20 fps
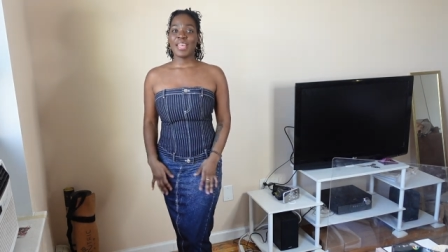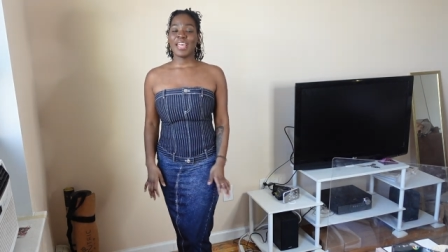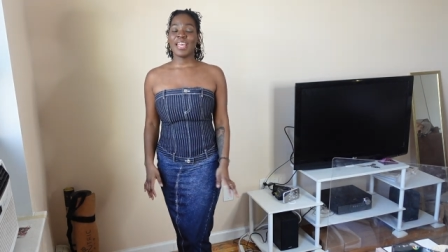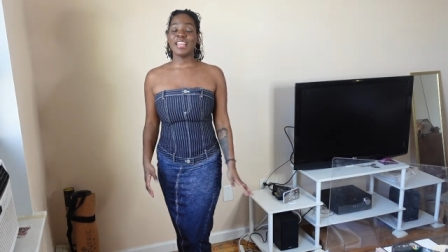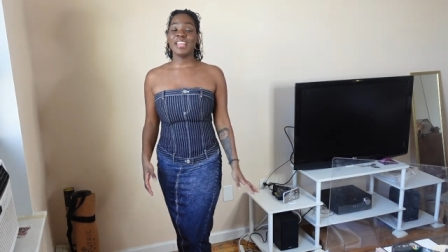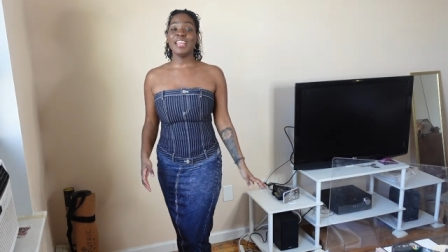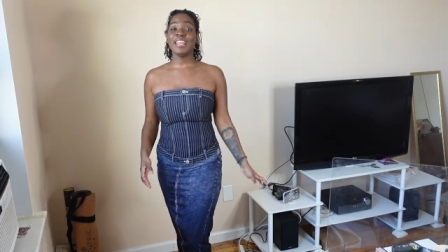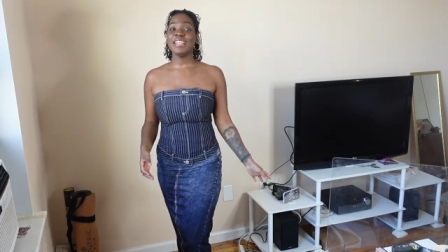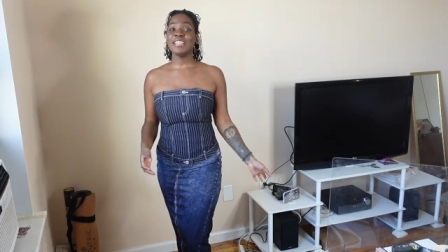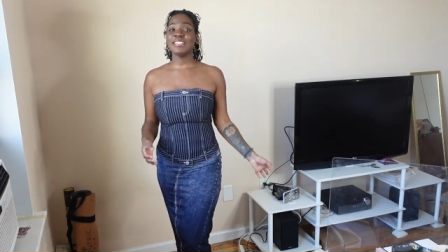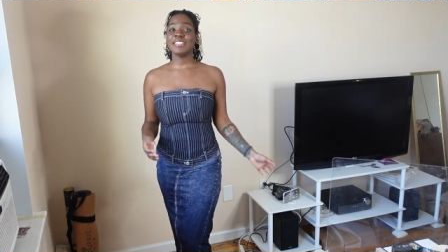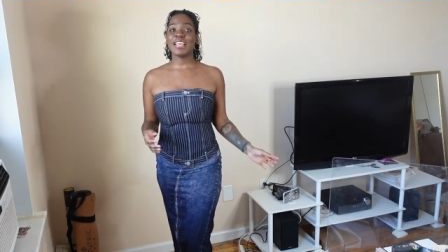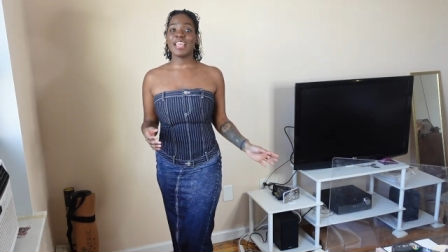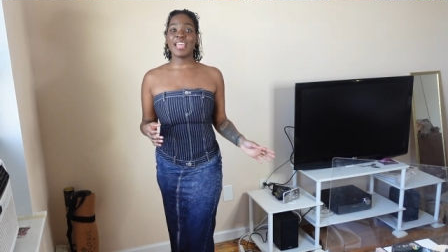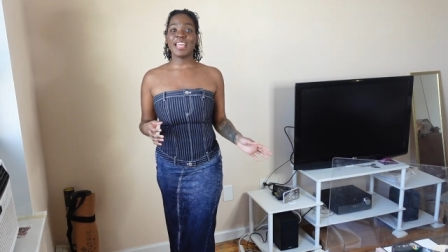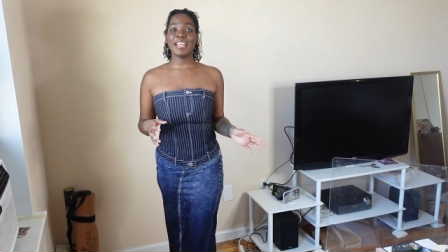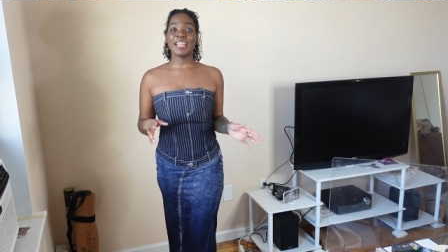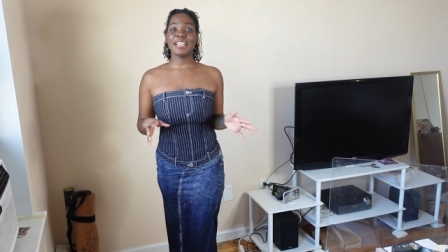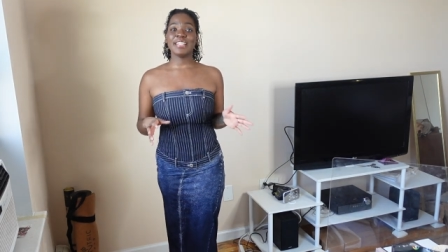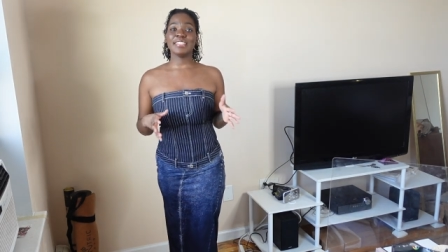and it is
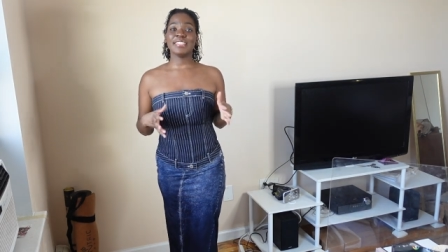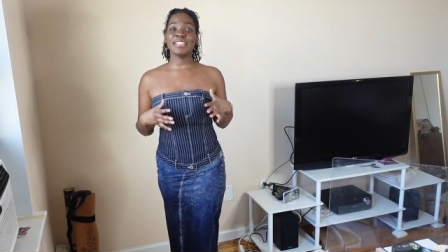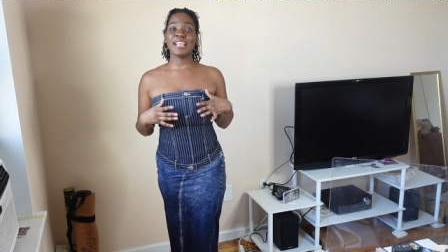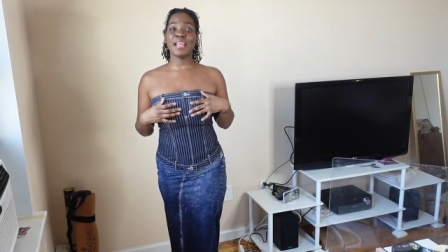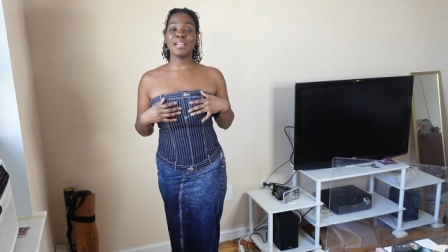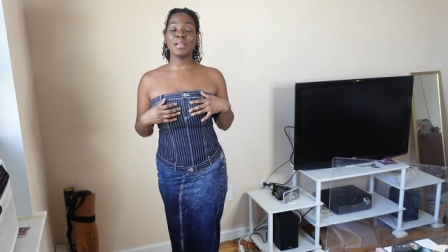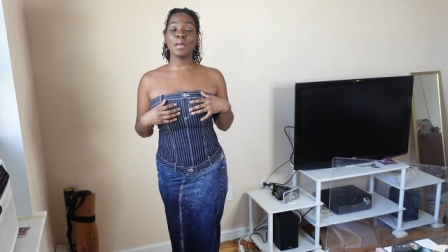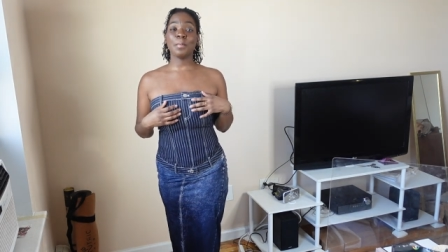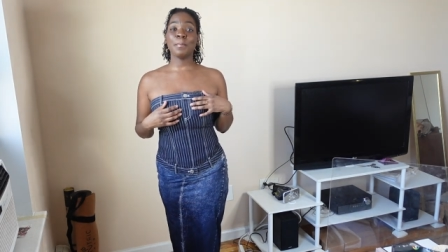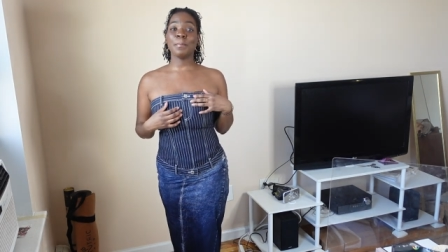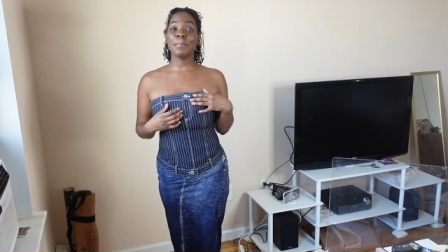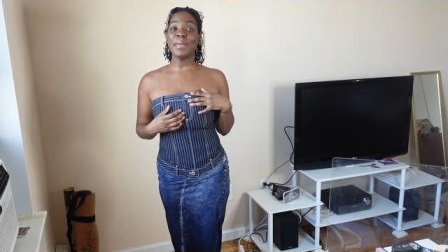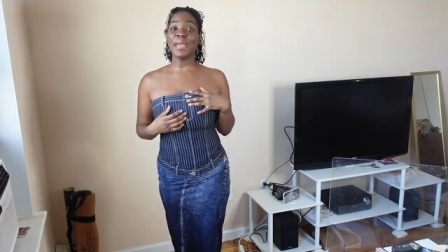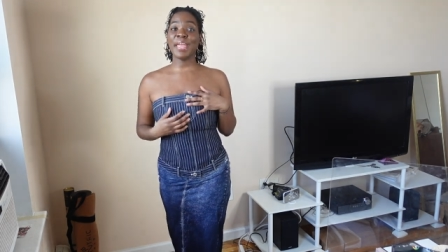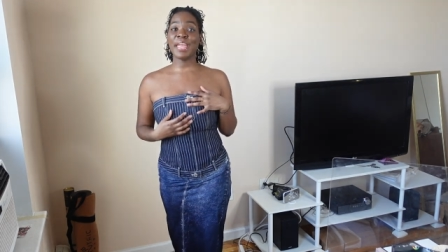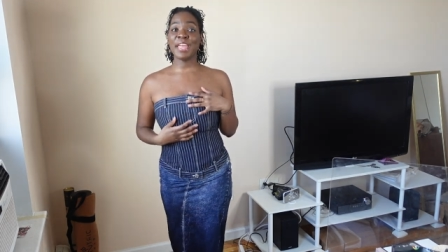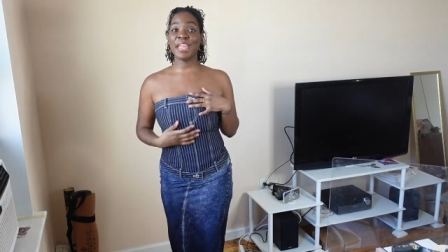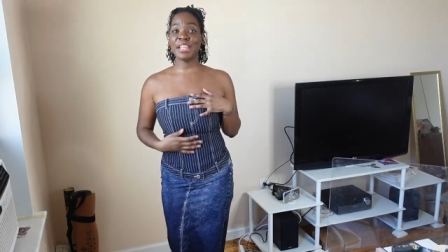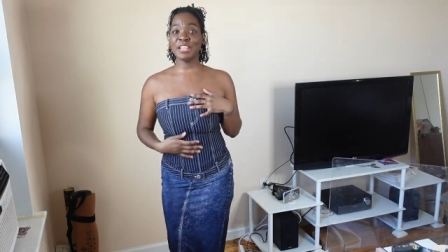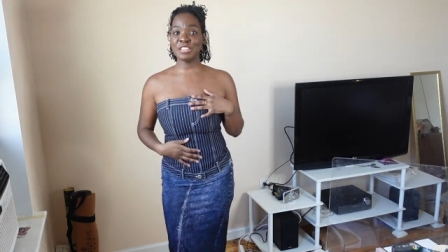a denim
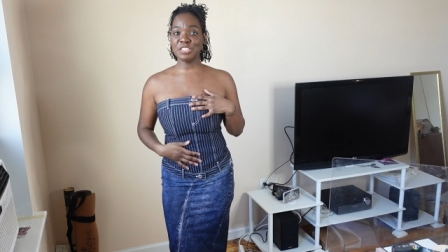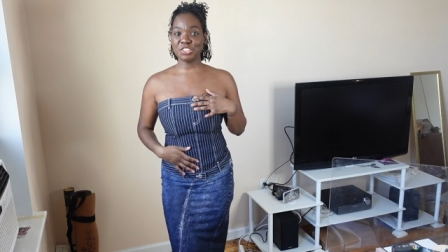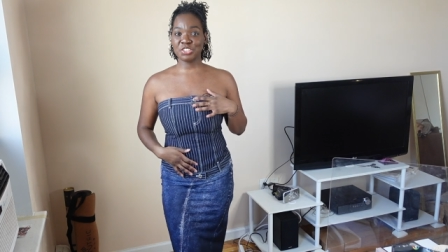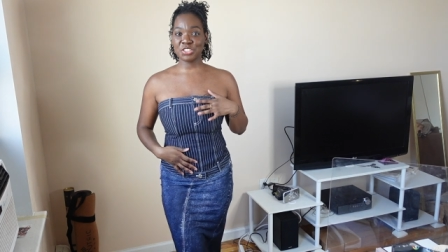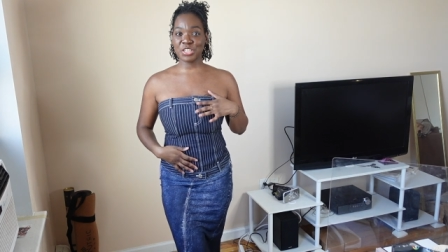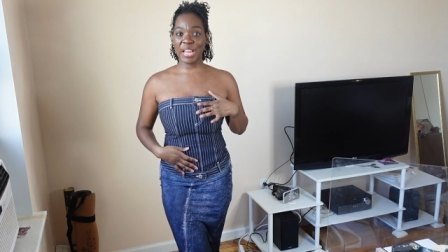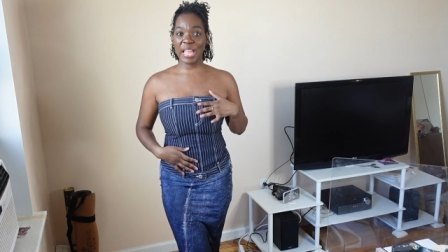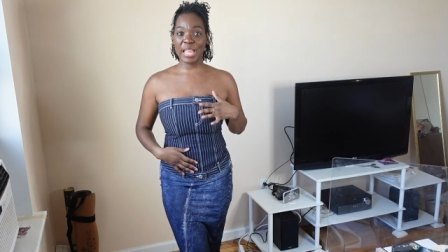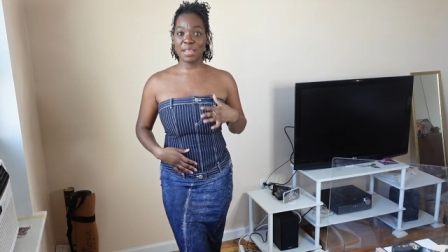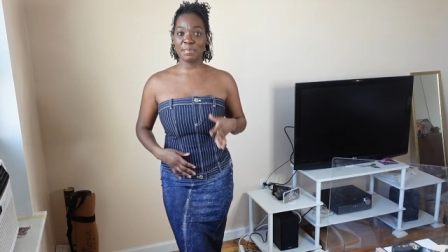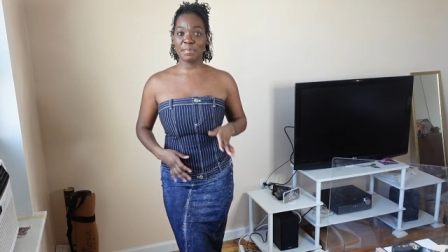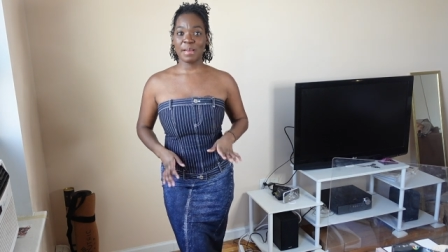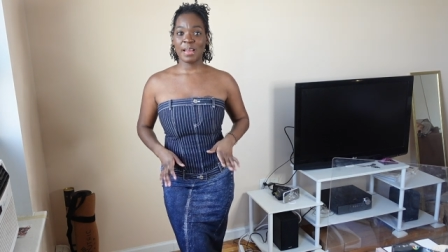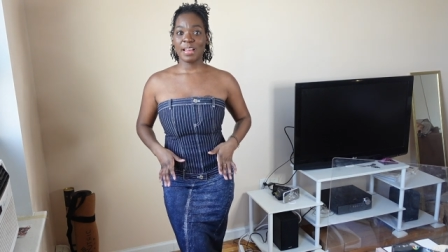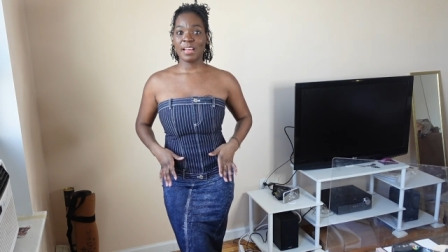pinstripe